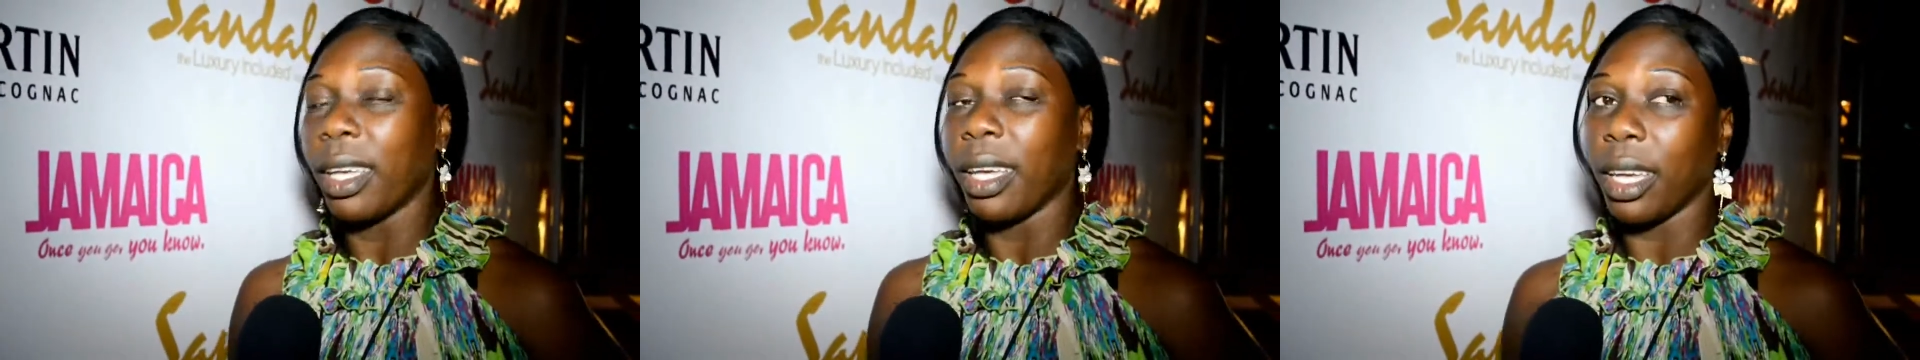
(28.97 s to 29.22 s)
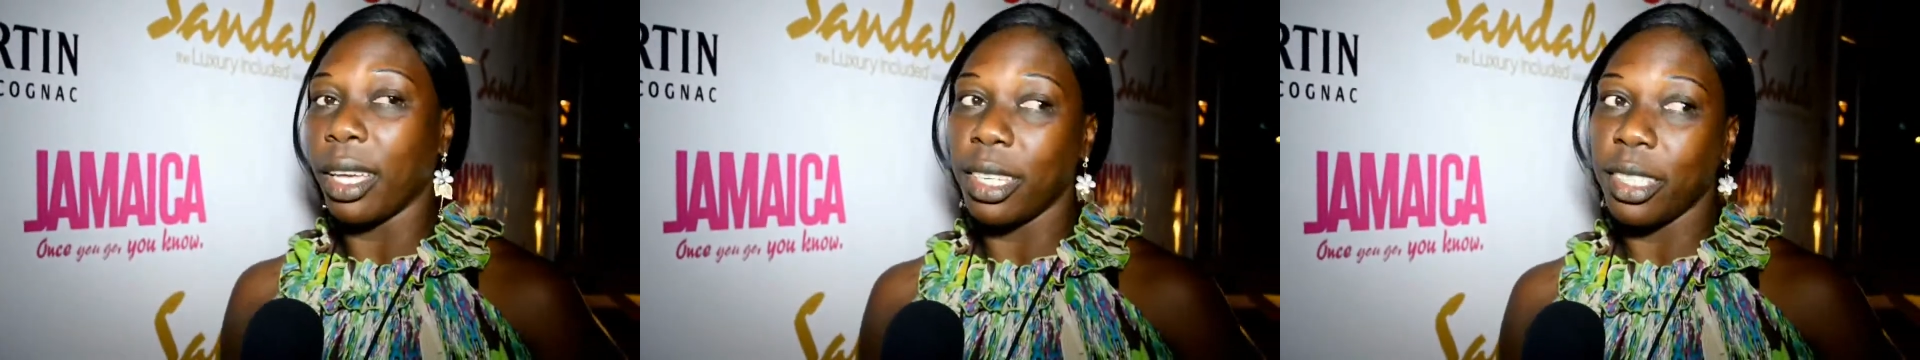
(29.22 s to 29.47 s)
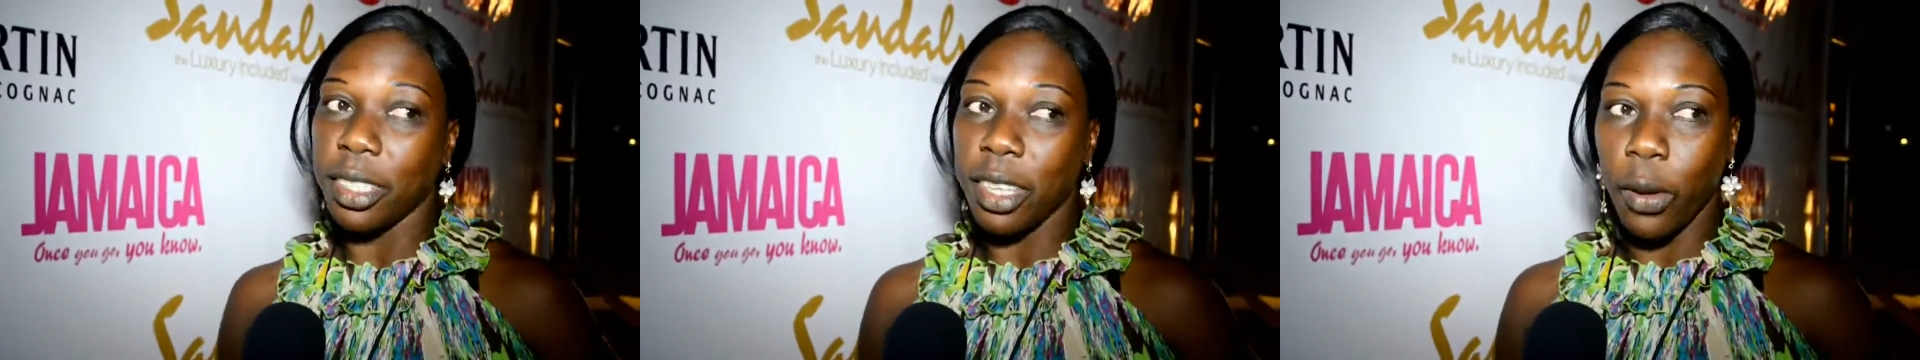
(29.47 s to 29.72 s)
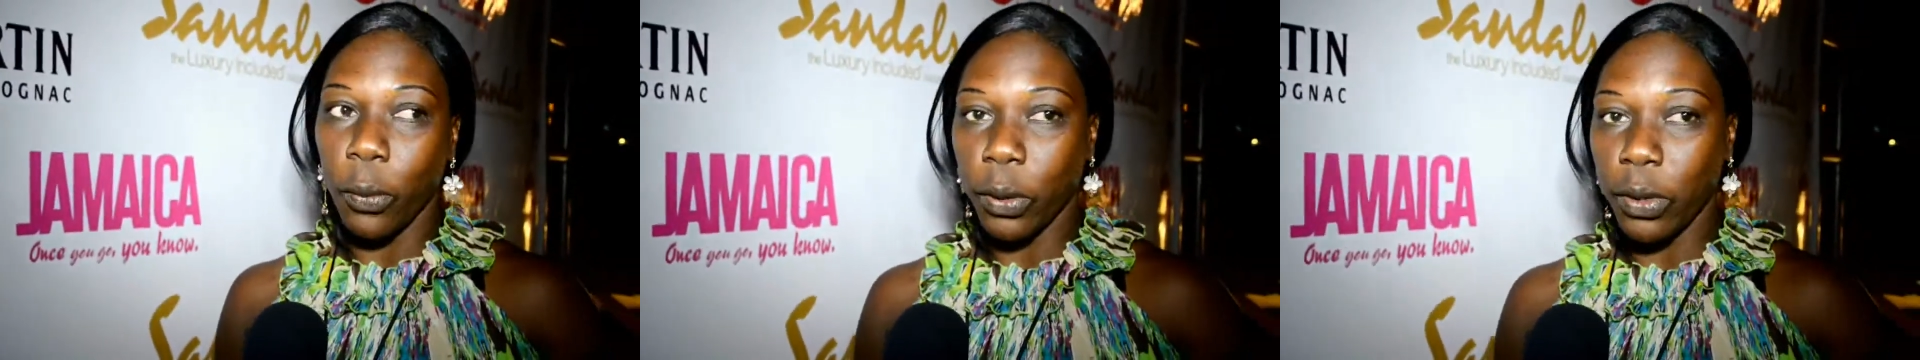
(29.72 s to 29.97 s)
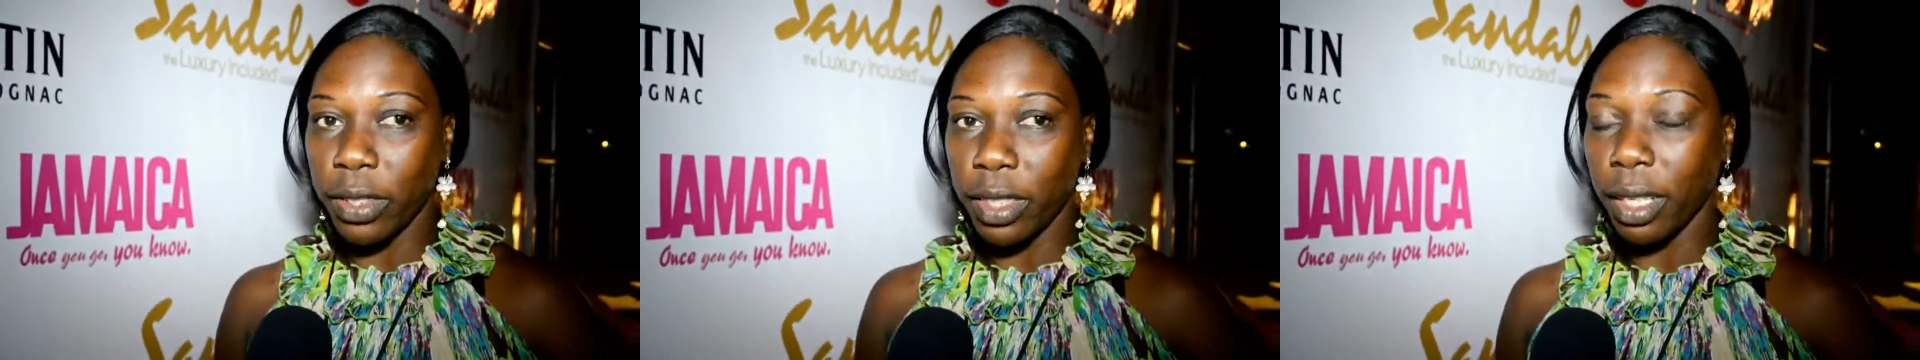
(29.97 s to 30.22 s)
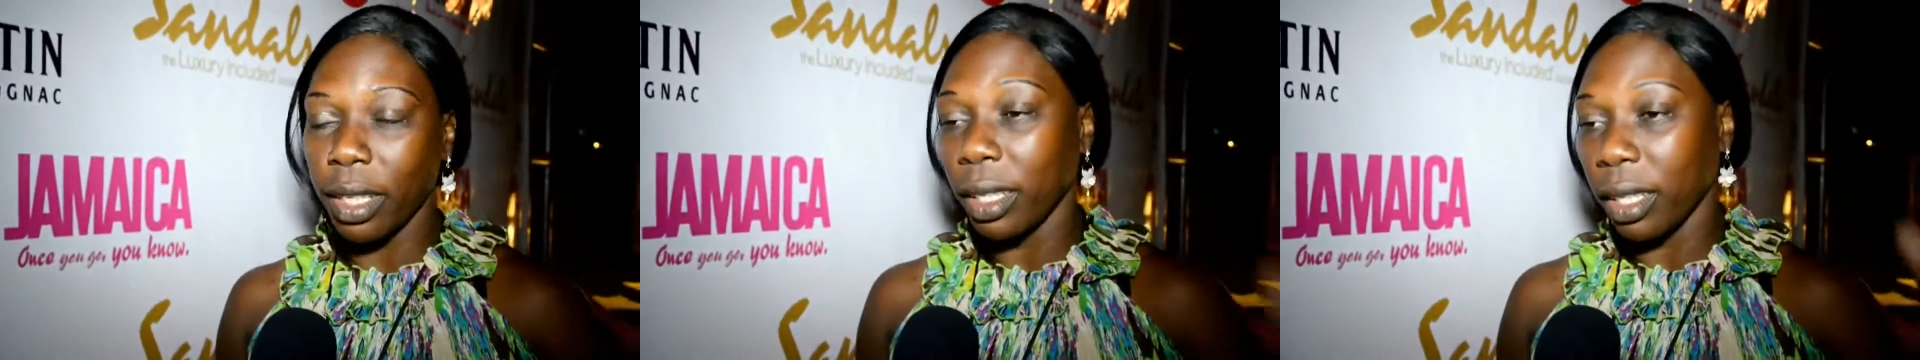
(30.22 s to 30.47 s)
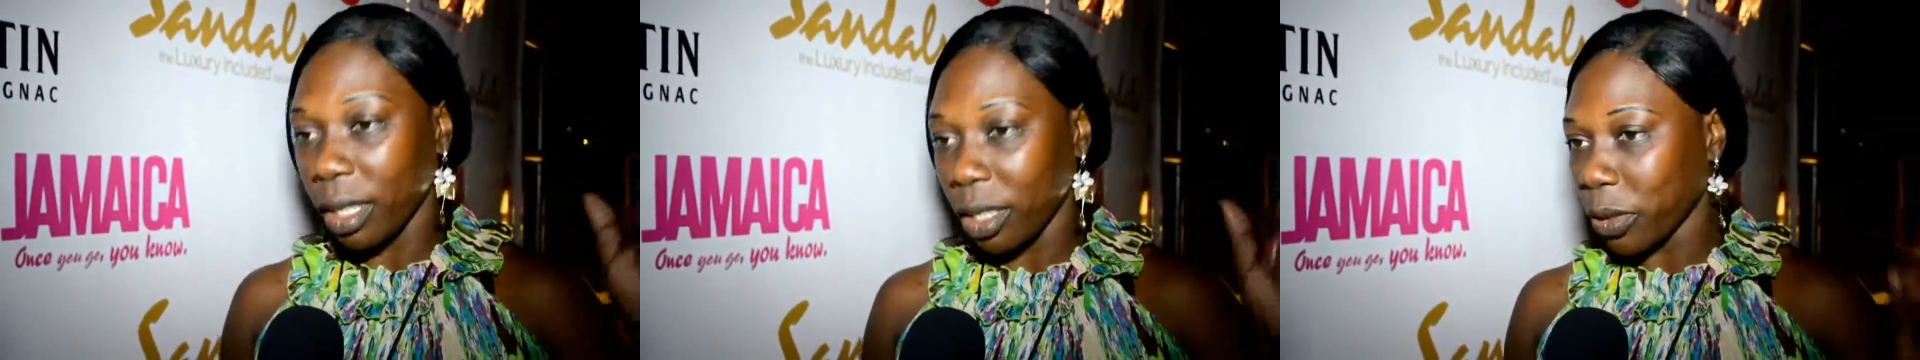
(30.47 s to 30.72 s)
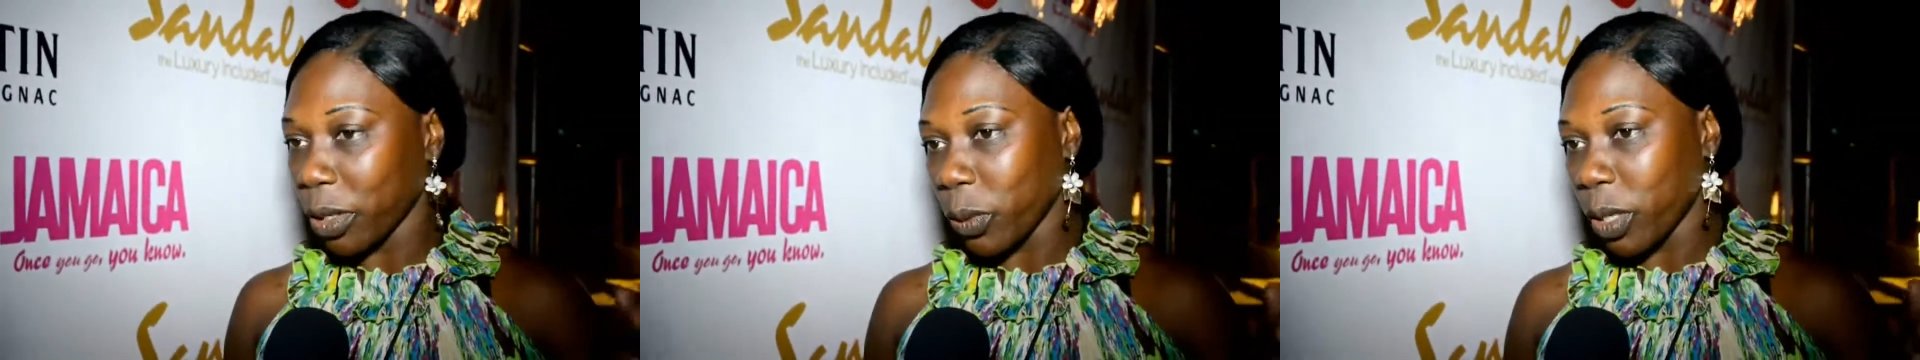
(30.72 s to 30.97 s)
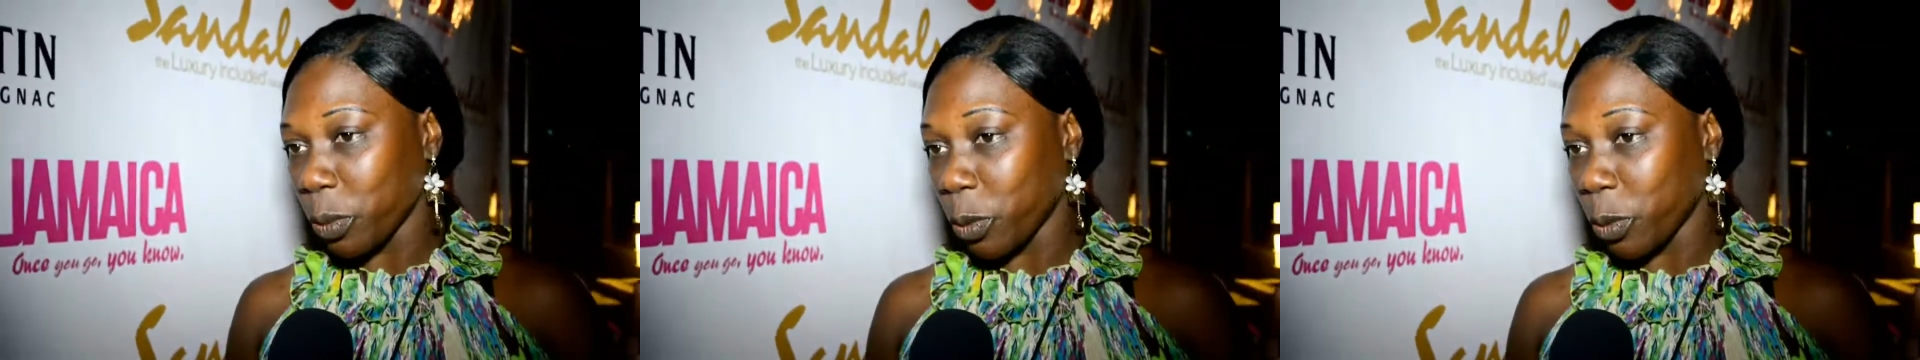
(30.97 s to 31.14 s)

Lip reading: And I want to say congrats one